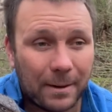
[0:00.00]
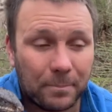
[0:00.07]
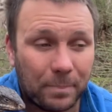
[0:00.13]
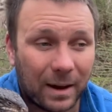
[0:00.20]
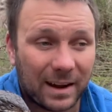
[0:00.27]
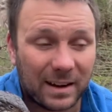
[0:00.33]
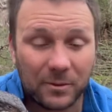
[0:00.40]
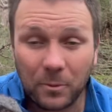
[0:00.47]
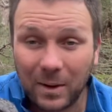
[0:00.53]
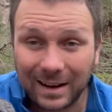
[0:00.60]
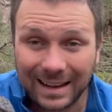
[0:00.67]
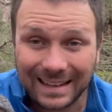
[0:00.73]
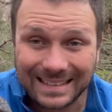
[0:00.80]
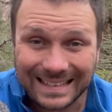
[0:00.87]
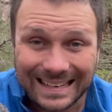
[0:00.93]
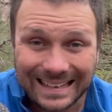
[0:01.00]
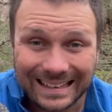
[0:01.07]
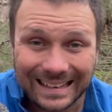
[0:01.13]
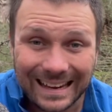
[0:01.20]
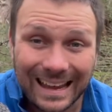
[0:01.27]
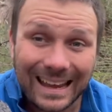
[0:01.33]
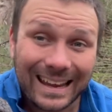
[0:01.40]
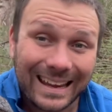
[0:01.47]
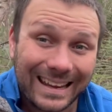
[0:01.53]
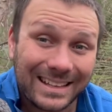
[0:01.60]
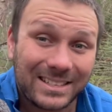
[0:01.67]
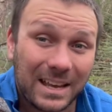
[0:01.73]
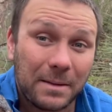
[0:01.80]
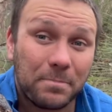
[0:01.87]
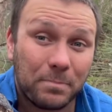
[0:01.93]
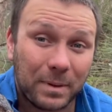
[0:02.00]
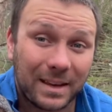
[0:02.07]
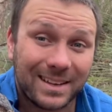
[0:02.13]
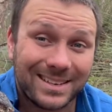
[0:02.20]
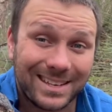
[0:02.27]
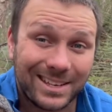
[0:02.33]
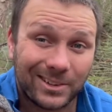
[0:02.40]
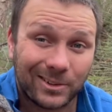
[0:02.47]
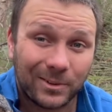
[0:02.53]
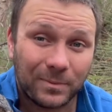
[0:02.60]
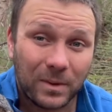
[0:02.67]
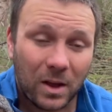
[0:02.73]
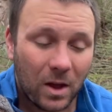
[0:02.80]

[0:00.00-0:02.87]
But if one gets eaten, it's a big deal.